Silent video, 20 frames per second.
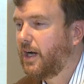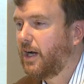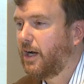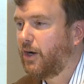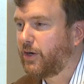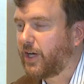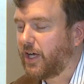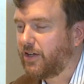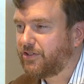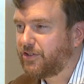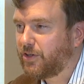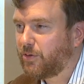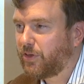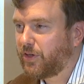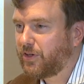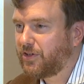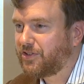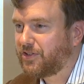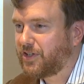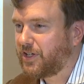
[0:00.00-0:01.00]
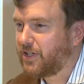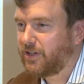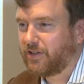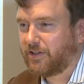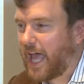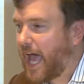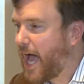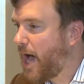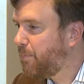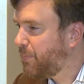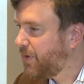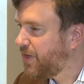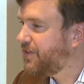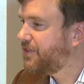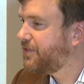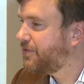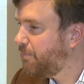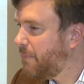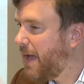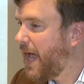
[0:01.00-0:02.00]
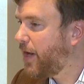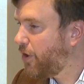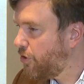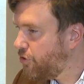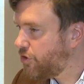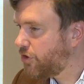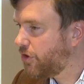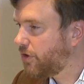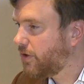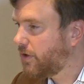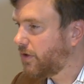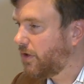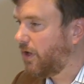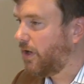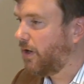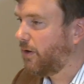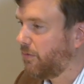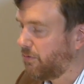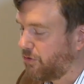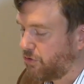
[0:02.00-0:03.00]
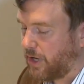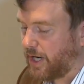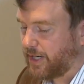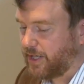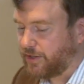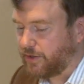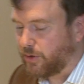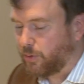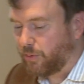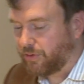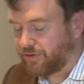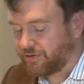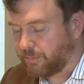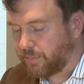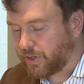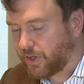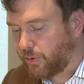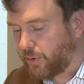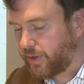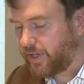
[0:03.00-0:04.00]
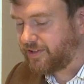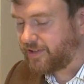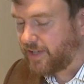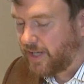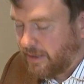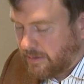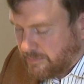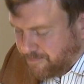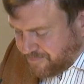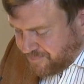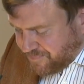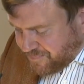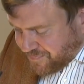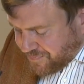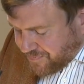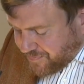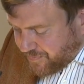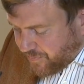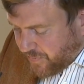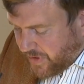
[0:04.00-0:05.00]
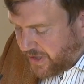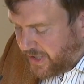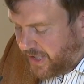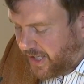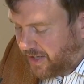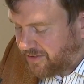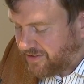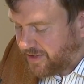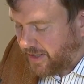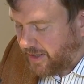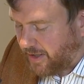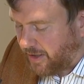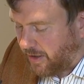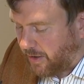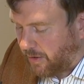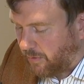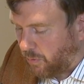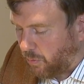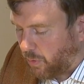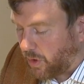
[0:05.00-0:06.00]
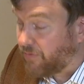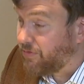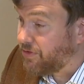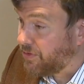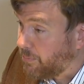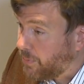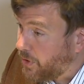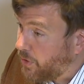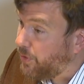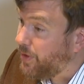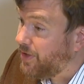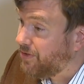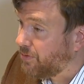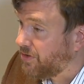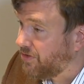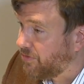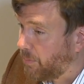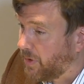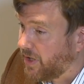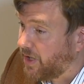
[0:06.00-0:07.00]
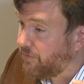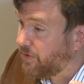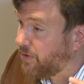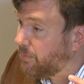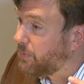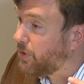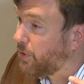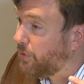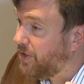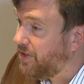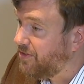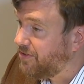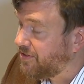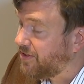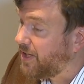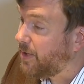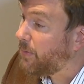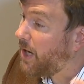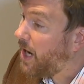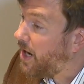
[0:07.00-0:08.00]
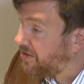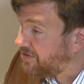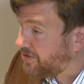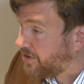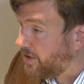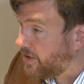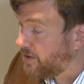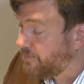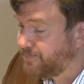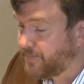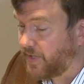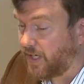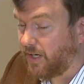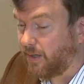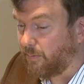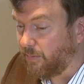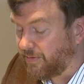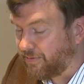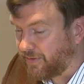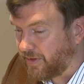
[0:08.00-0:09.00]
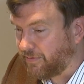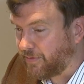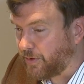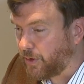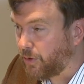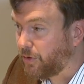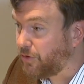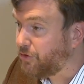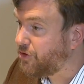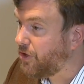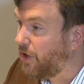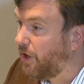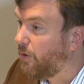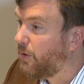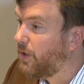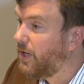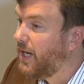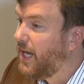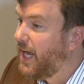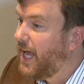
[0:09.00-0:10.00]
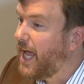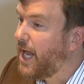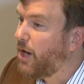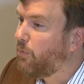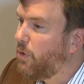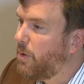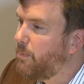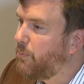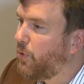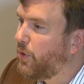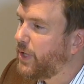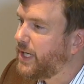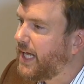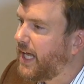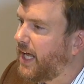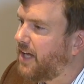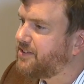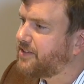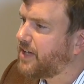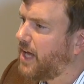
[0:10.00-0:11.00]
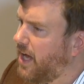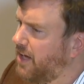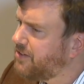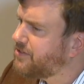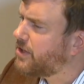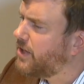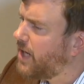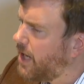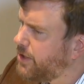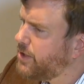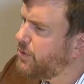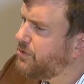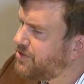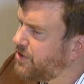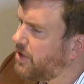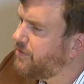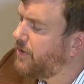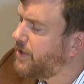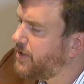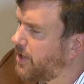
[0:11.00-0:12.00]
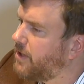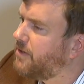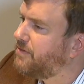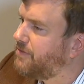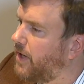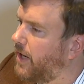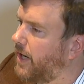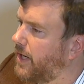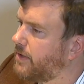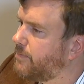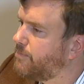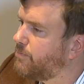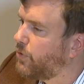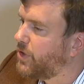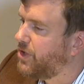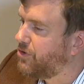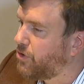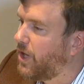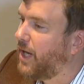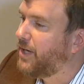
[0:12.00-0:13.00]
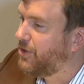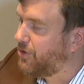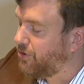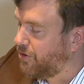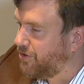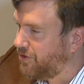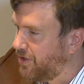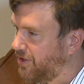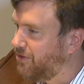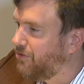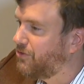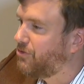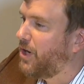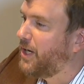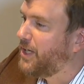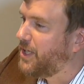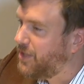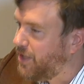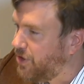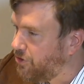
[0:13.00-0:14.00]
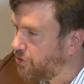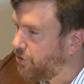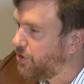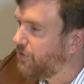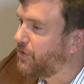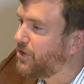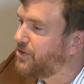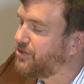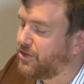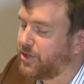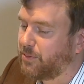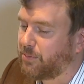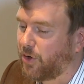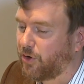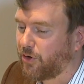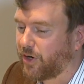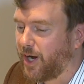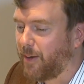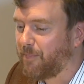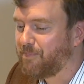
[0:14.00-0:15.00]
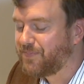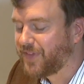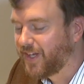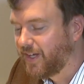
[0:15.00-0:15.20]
Okay, so there's a hapless manager trying to deal with his employees. He has one of his employees, one of his beloved employees, is named Oscar, if you know the show. And at one point he asks, Oscar, how do you self-identify? When he's trying to teach a diversity program.